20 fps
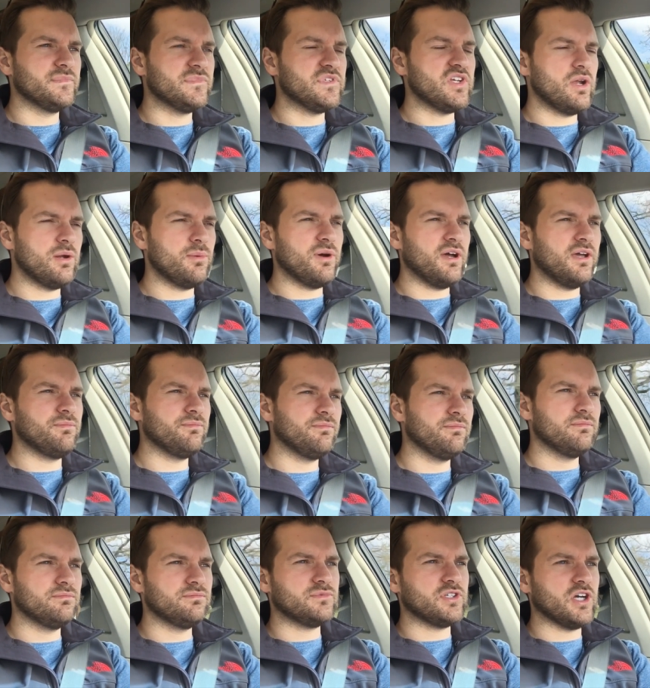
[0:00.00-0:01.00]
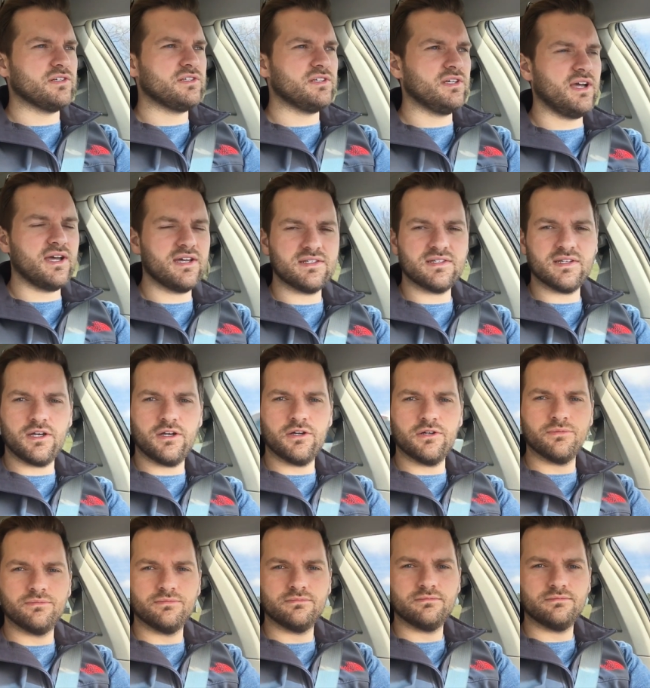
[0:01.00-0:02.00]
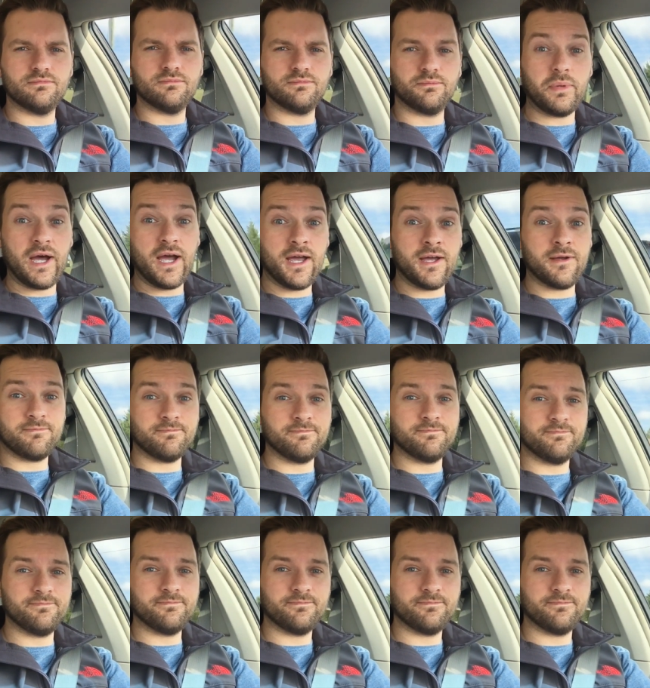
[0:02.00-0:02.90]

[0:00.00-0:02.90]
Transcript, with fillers: so anyway, talk to you guys later. Bye.